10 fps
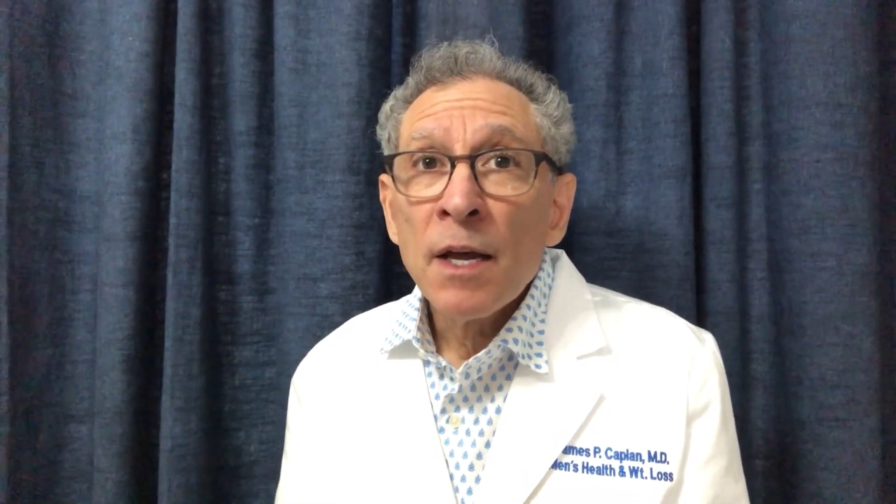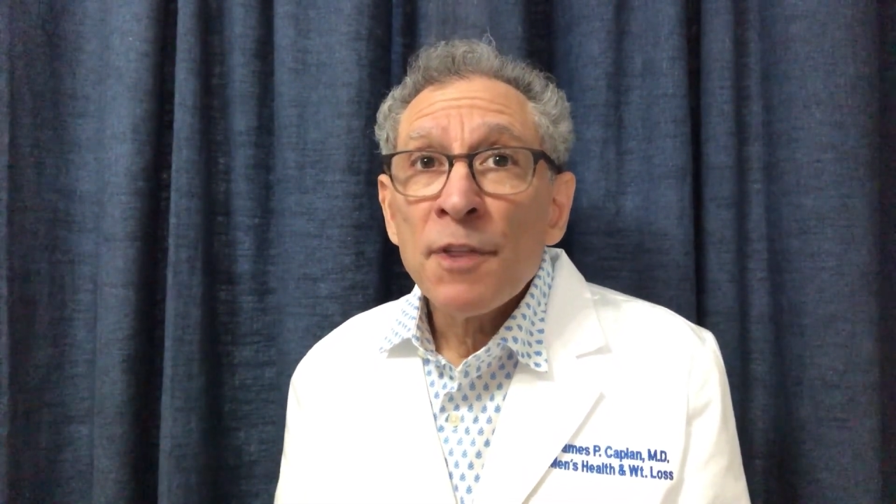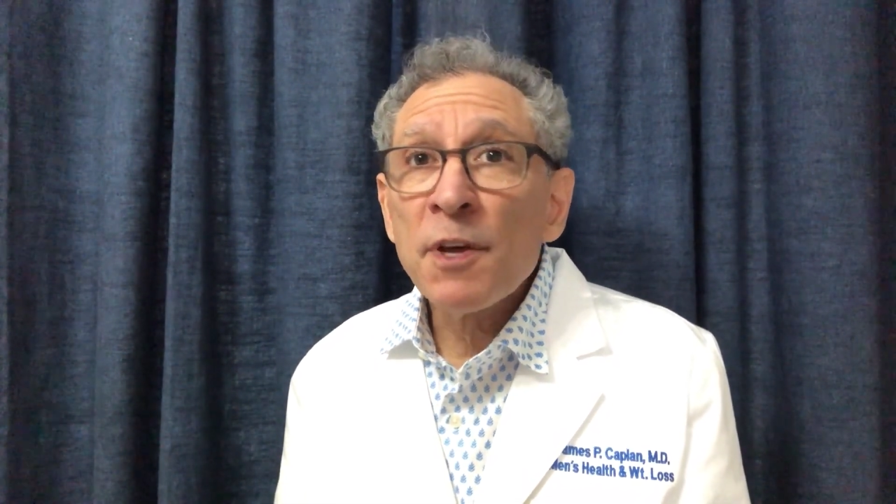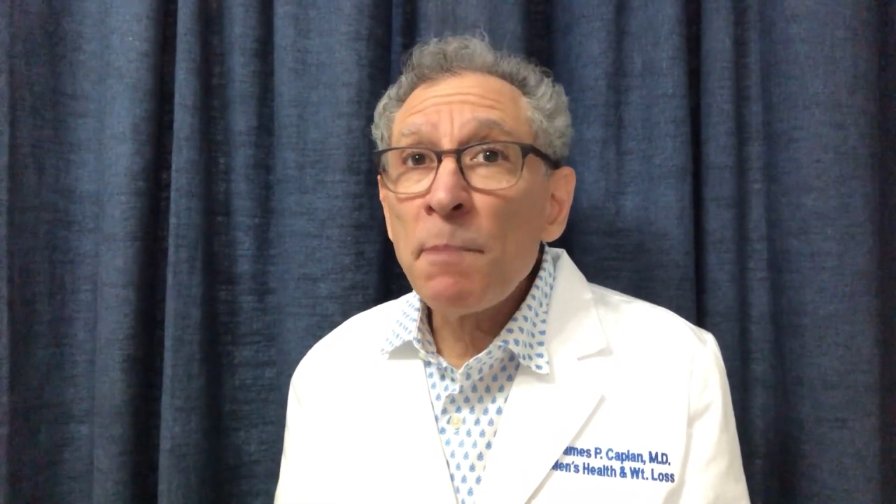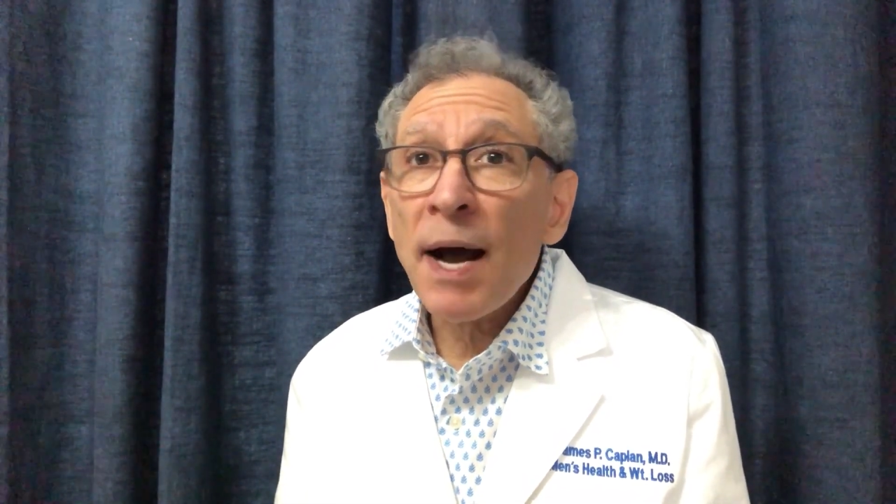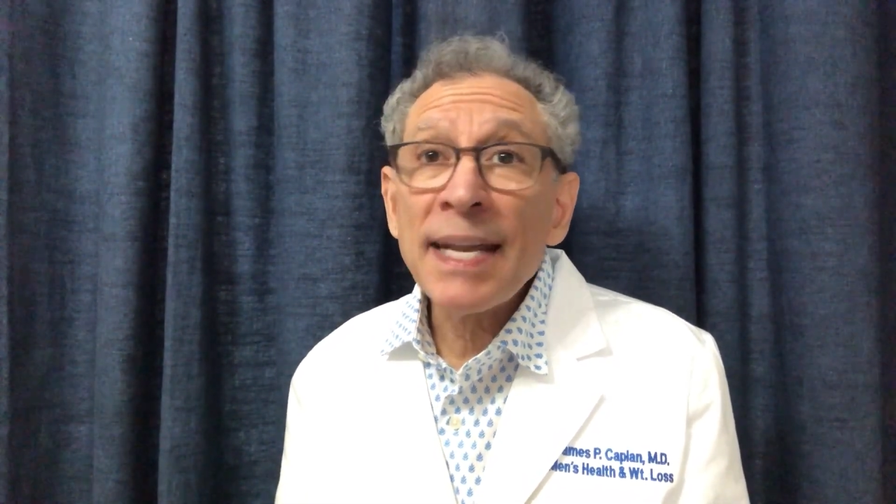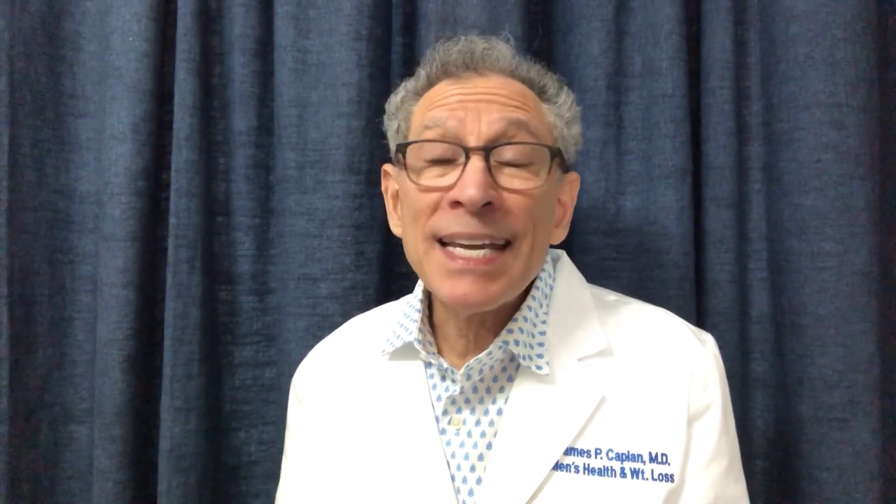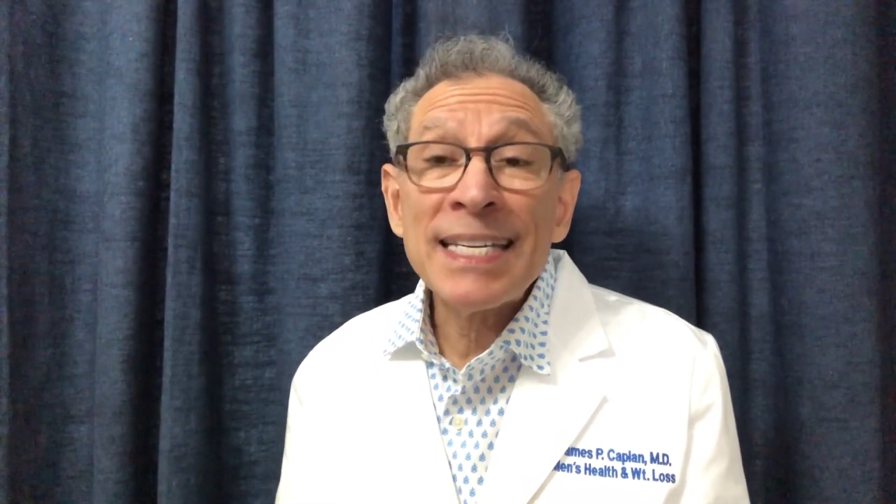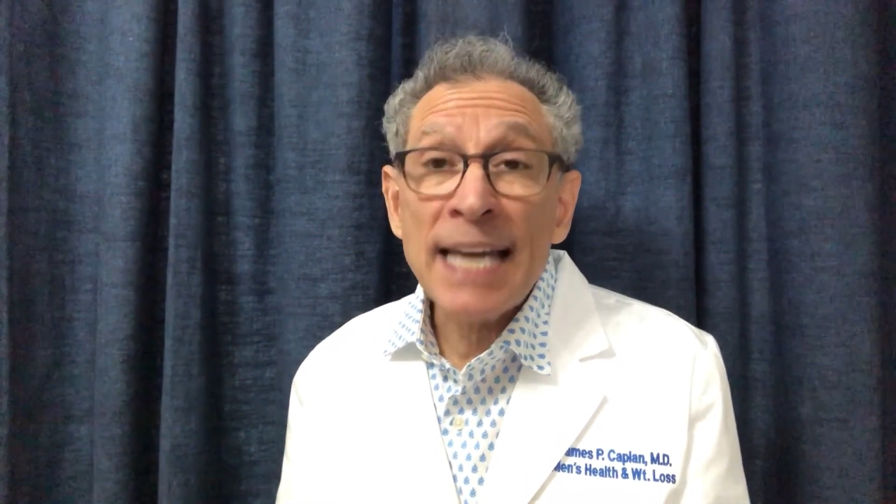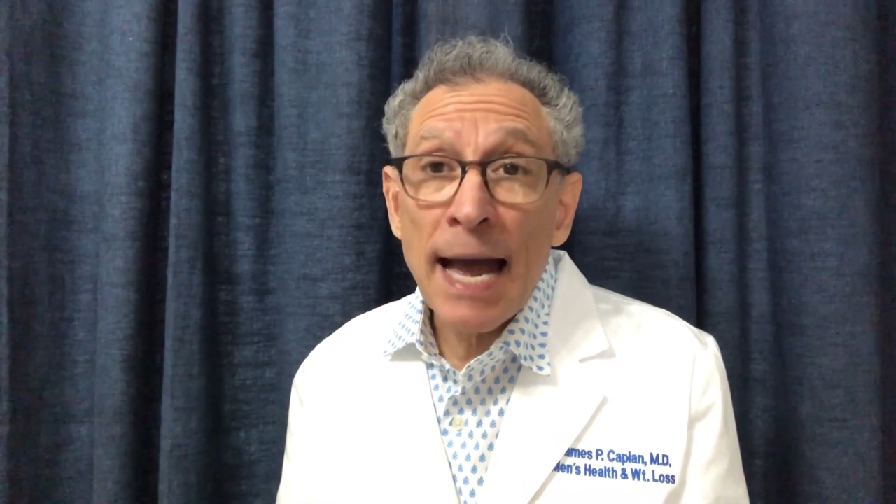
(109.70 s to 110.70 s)
The body
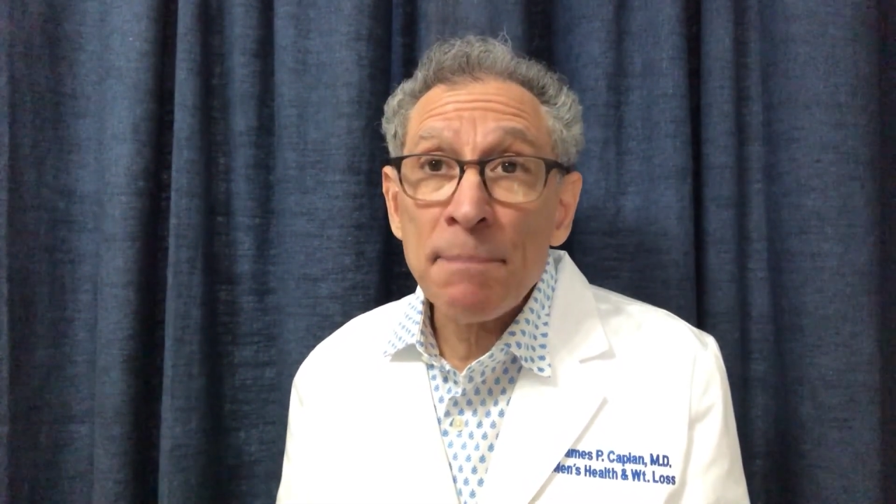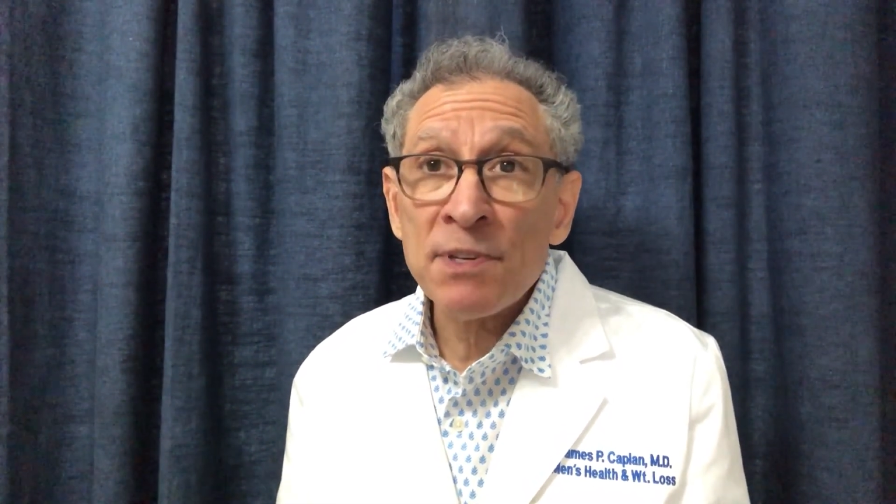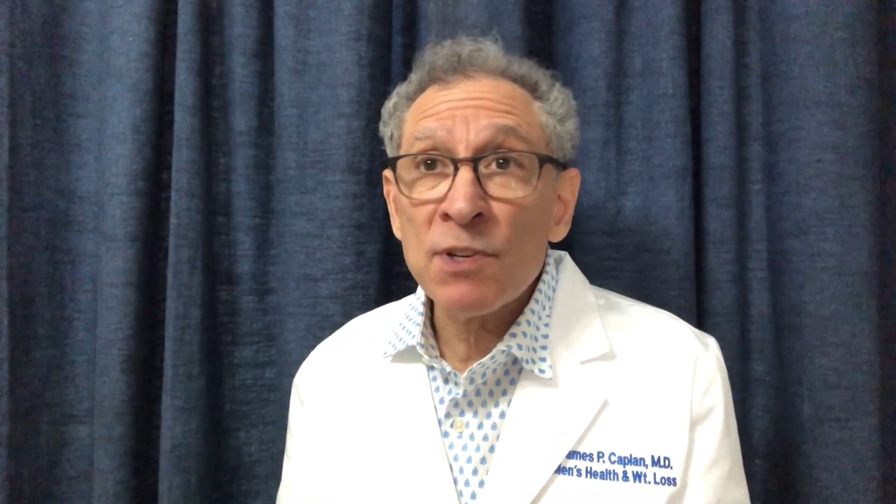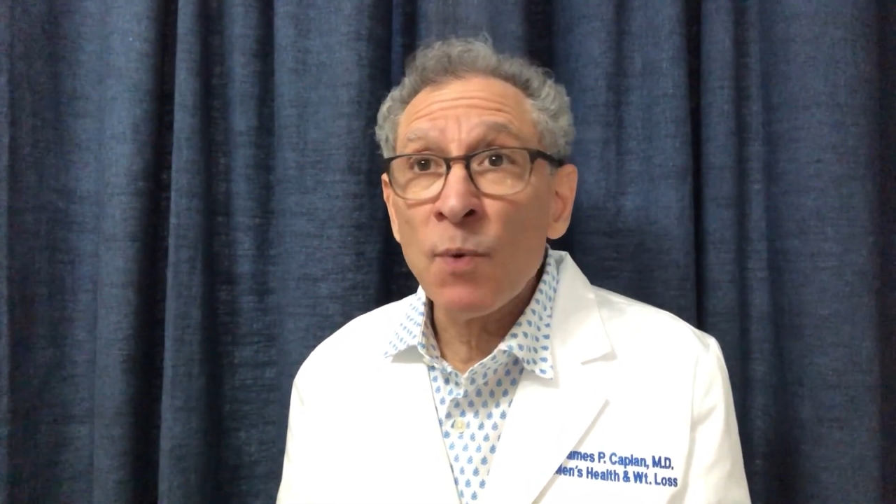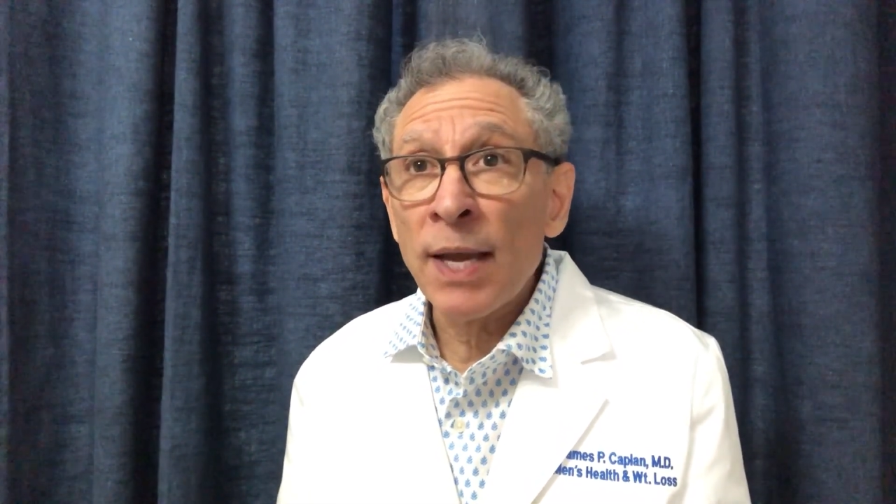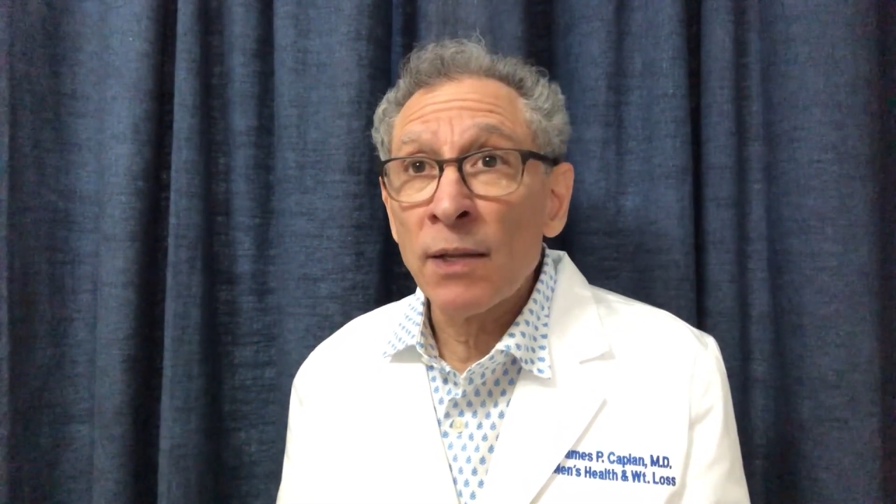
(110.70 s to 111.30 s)
adapts to weight